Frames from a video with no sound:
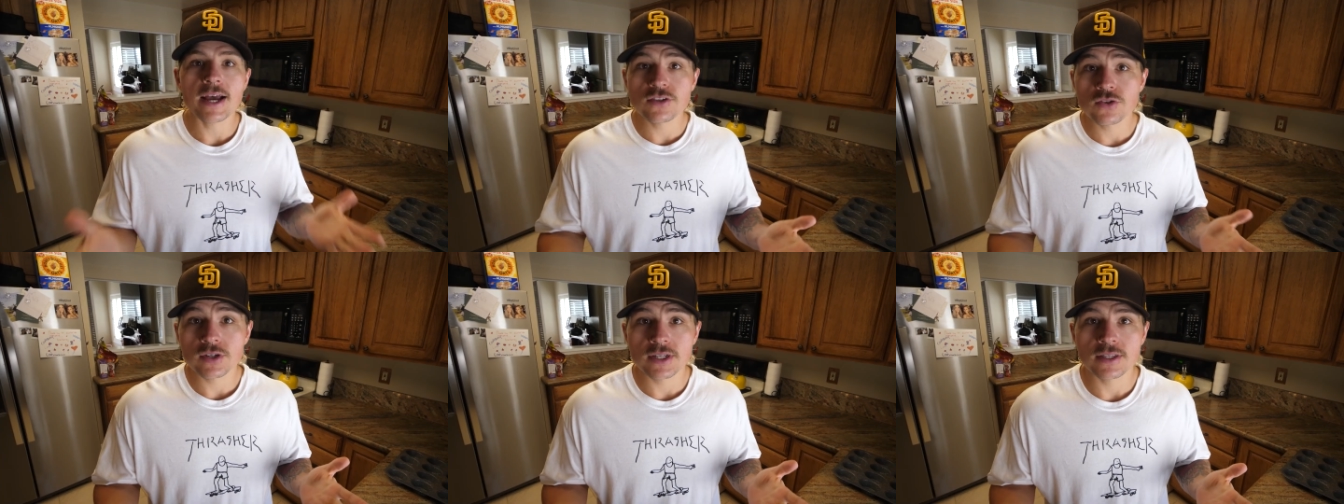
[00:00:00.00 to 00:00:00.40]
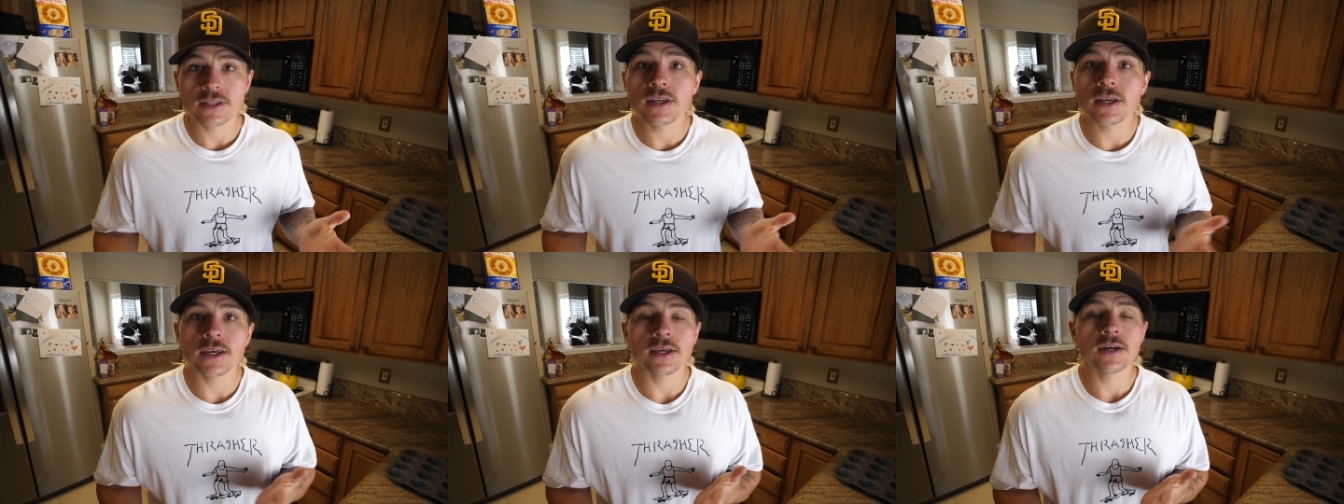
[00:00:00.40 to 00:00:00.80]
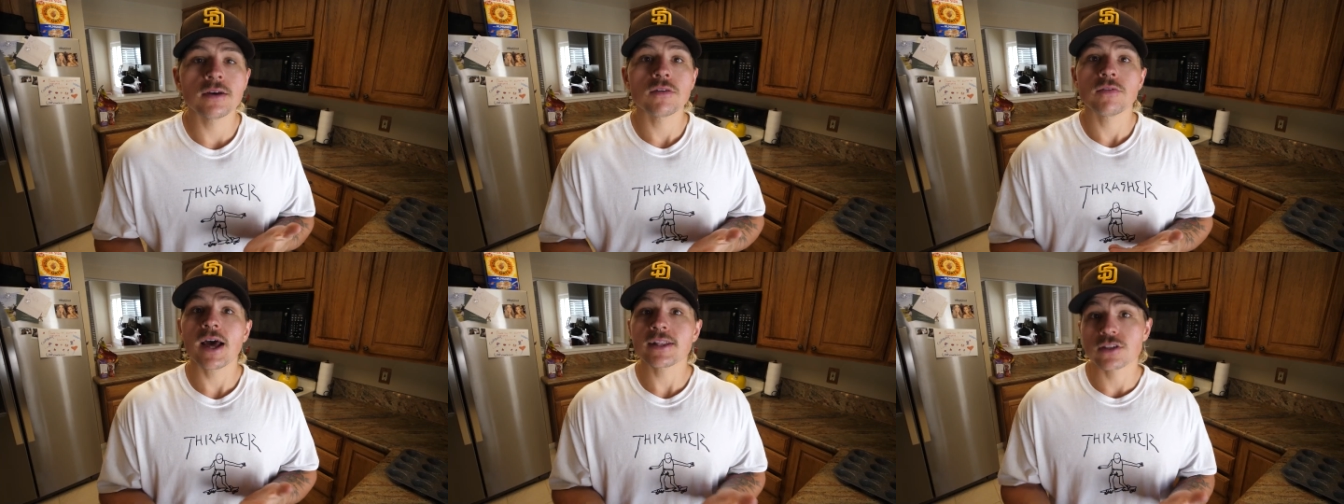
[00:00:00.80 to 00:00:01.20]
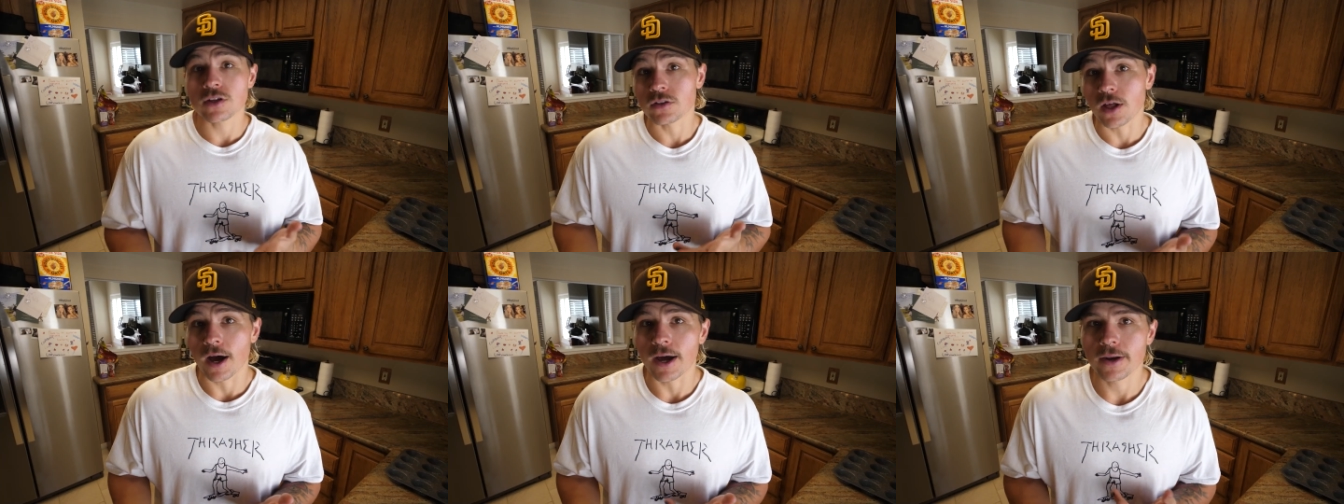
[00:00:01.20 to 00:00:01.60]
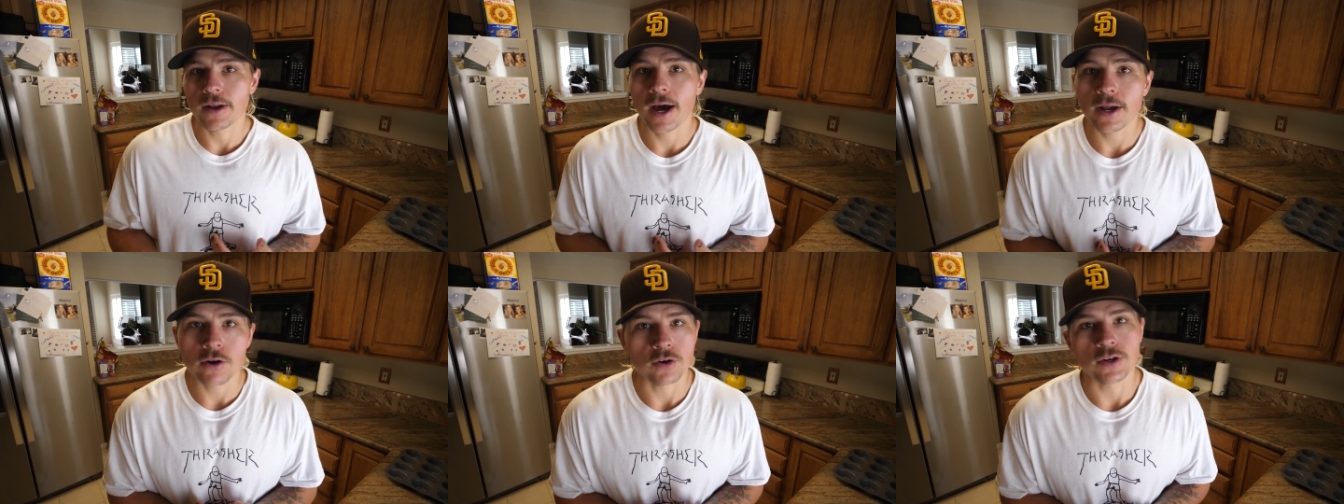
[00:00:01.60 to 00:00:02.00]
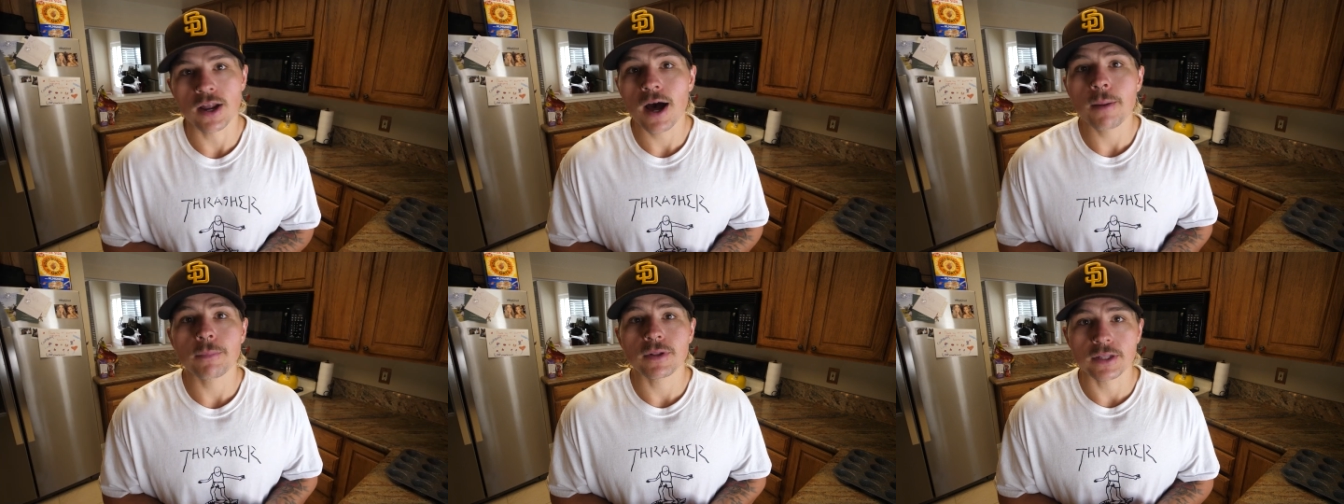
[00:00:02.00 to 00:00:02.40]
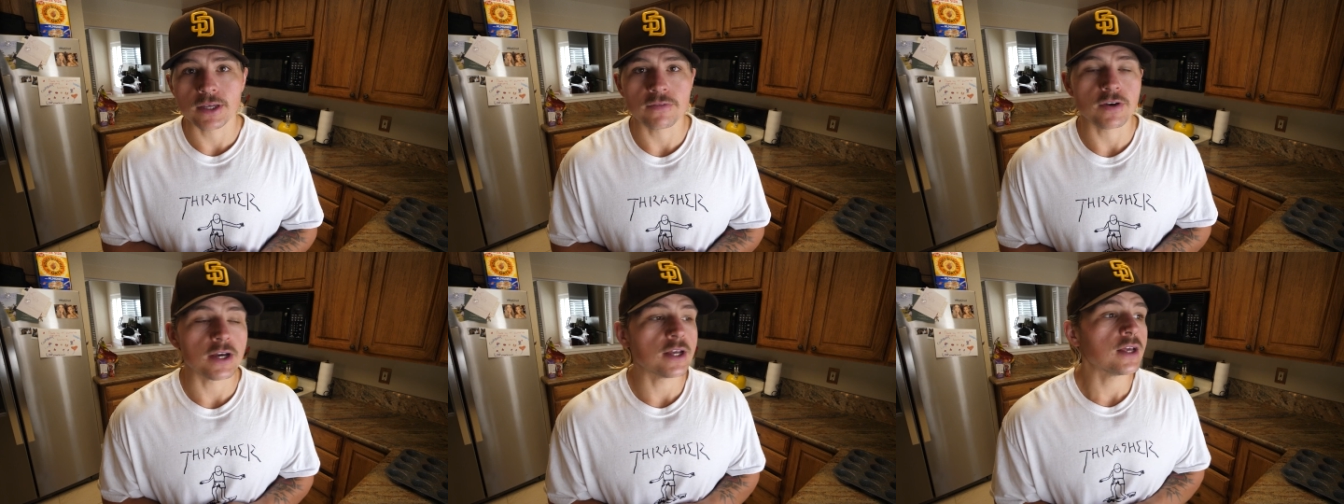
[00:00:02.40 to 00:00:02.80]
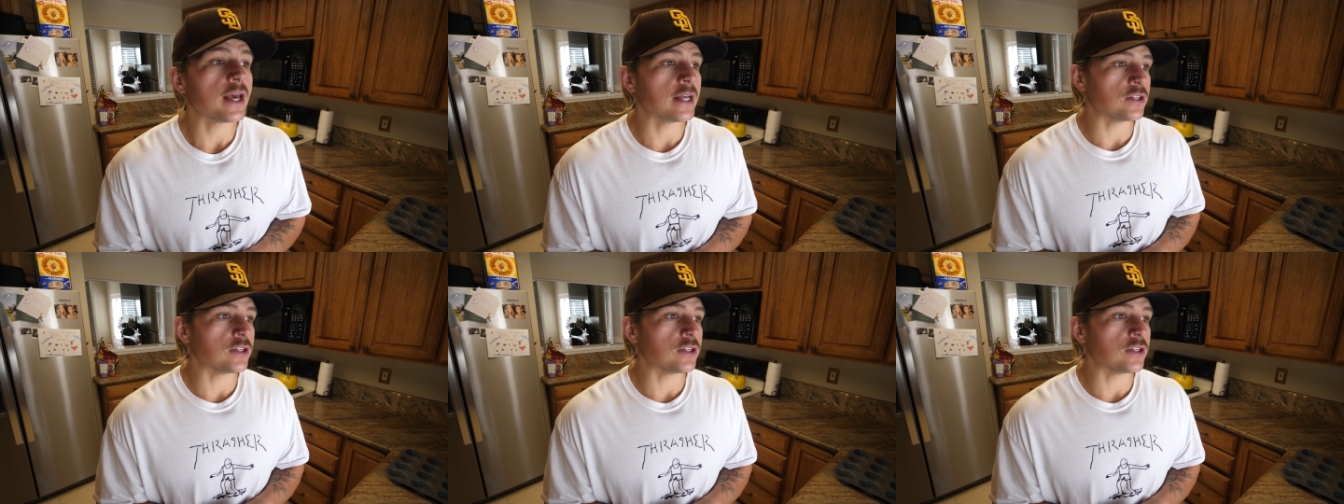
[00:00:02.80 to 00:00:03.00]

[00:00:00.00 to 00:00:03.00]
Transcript: As you can see, that's a lot. I could not believe it.